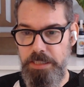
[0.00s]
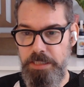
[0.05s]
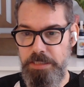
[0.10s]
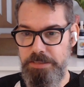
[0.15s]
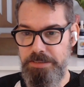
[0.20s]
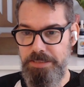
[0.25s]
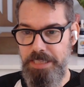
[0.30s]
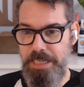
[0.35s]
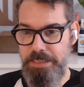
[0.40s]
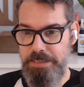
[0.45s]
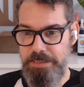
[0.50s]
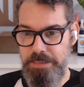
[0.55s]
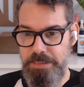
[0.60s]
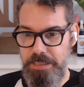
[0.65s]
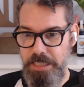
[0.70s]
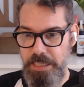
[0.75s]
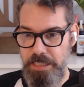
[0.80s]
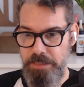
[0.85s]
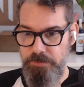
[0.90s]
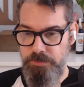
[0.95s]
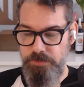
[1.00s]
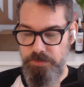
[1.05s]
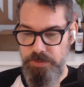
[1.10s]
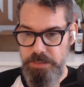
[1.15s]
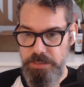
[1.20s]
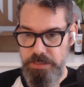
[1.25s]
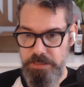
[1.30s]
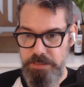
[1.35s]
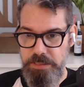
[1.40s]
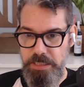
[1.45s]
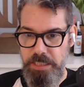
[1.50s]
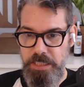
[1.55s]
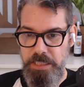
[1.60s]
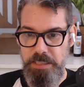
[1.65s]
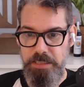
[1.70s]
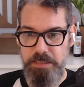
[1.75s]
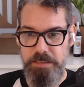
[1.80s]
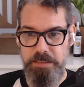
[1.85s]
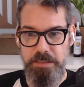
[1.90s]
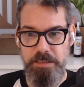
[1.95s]
anxiety and fears,
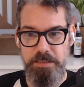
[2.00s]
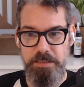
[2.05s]
and